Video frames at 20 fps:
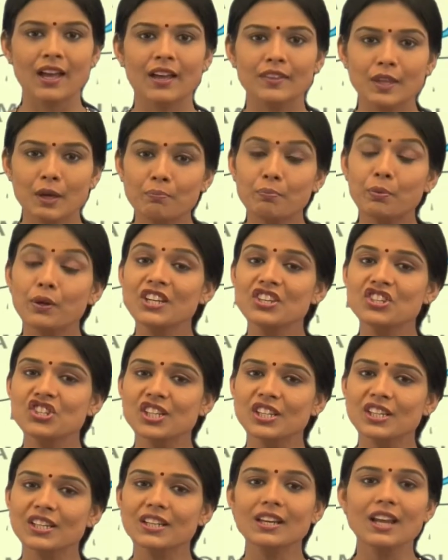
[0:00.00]
The
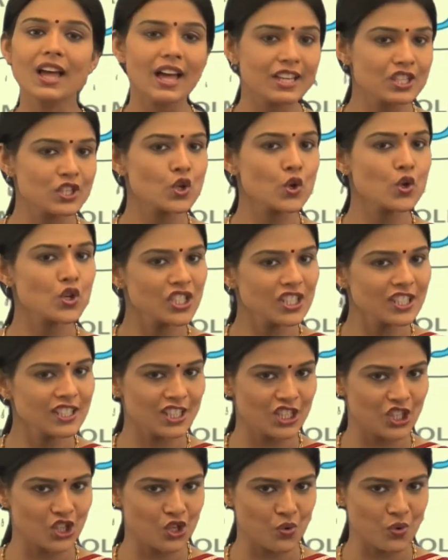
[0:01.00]
political and social
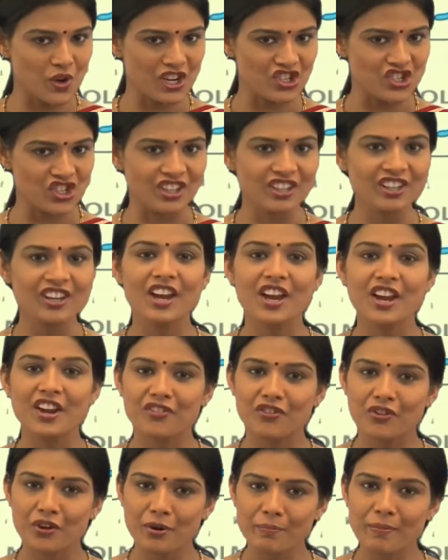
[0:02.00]
situation
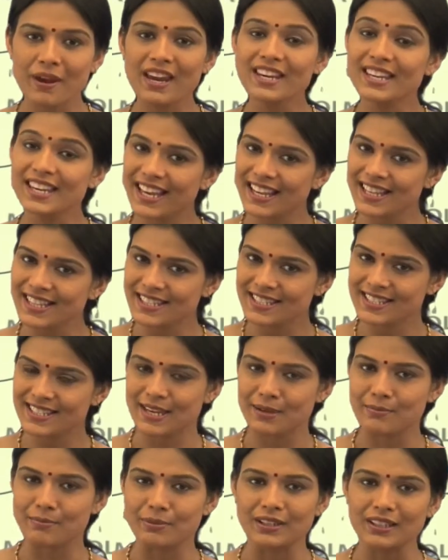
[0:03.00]
remained
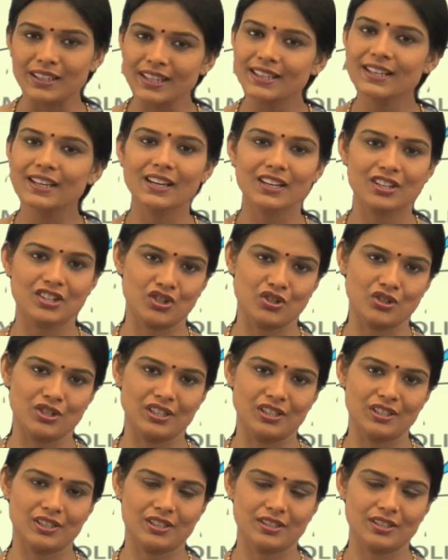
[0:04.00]
unstable in the country.